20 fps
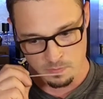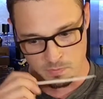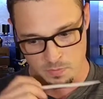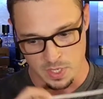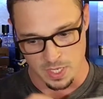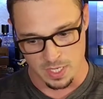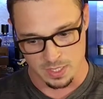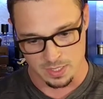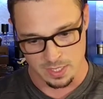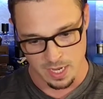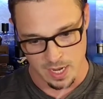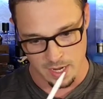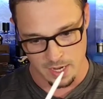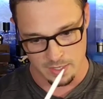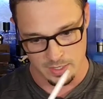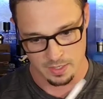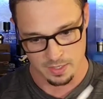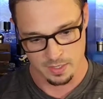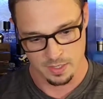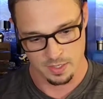But it's got
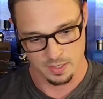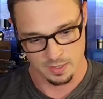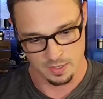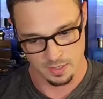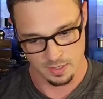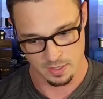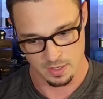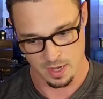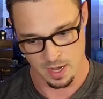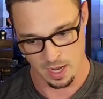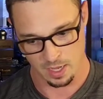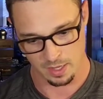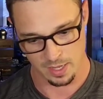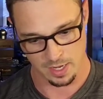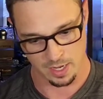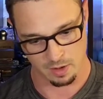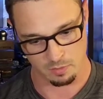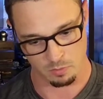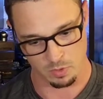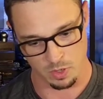not
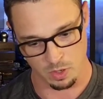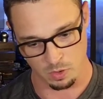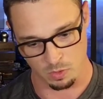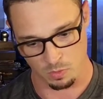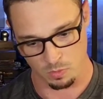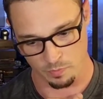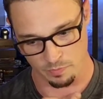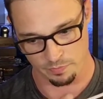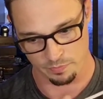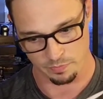like a real